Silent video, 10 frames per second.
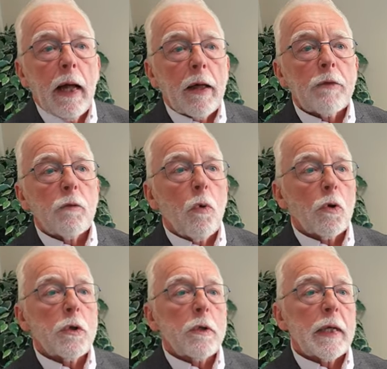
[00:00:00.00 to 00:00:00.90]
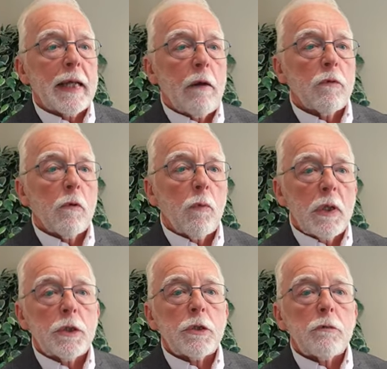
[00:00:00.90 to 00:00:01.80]
as to what the Council
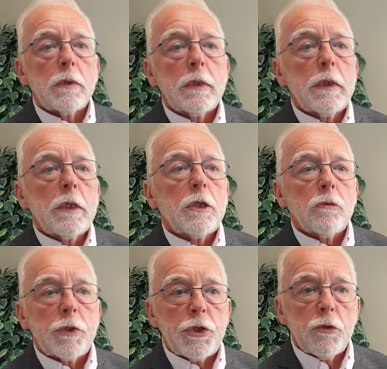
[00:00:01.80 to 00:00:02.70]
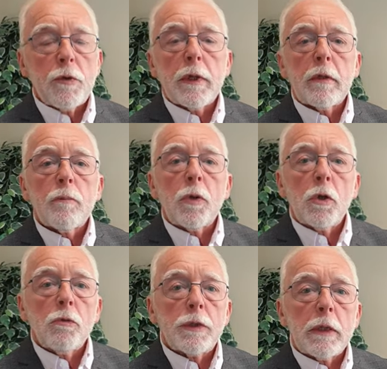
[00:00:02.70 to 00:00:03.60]
will do to reduce its
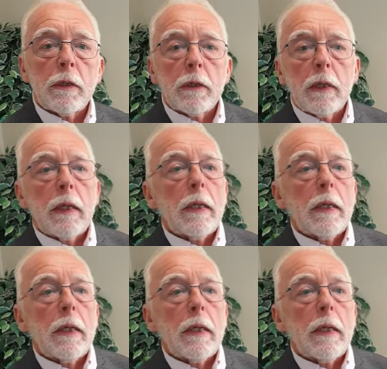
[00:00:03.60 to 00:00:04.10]
polluting